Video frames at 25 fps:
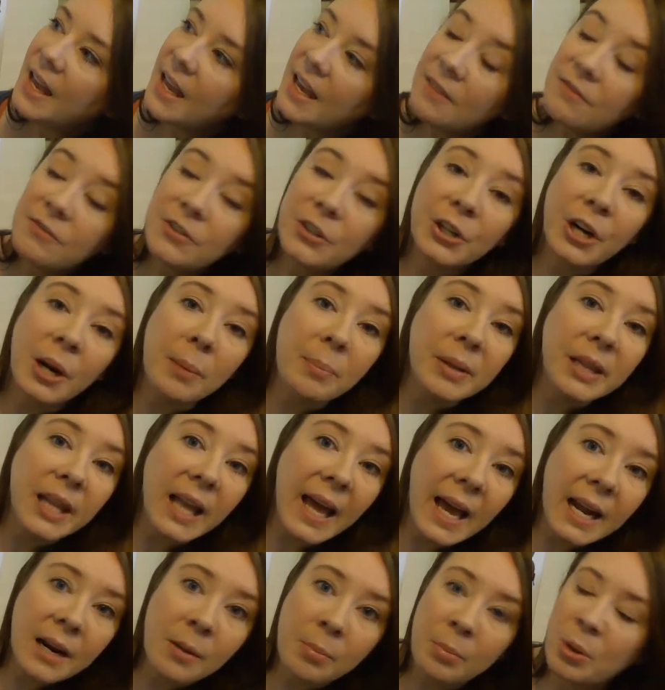If you're a
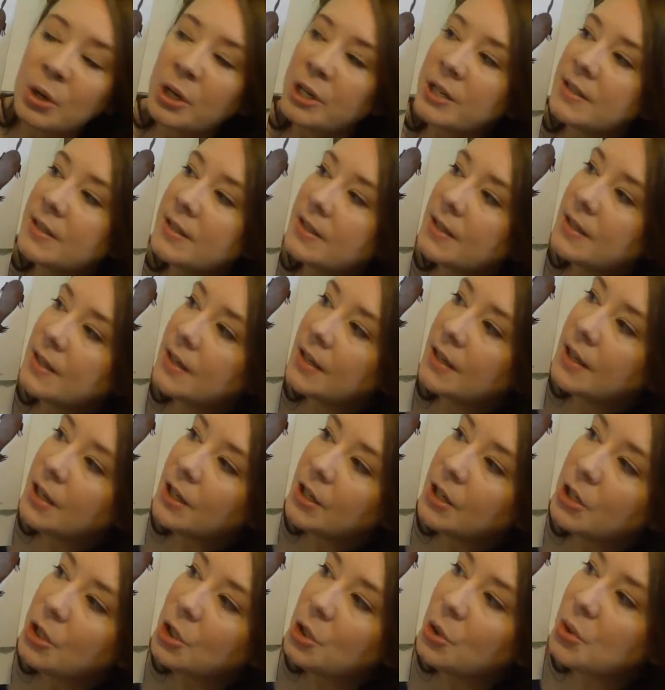platypus,
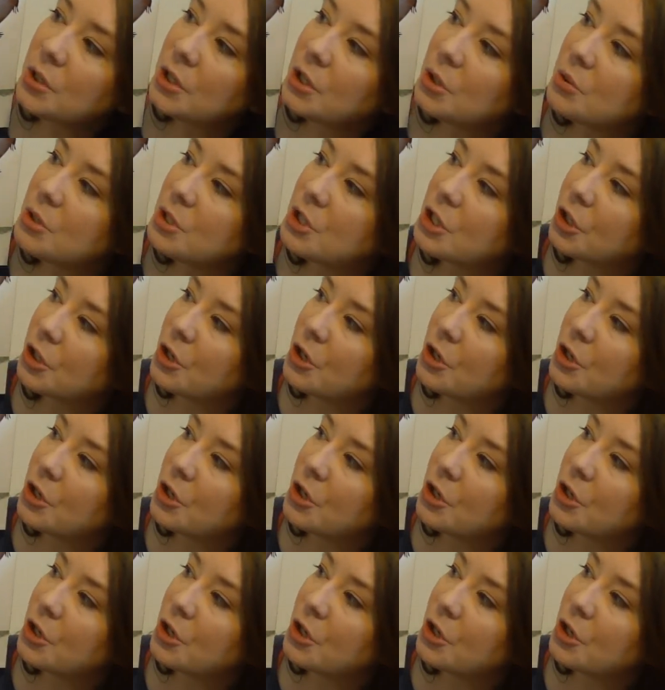you use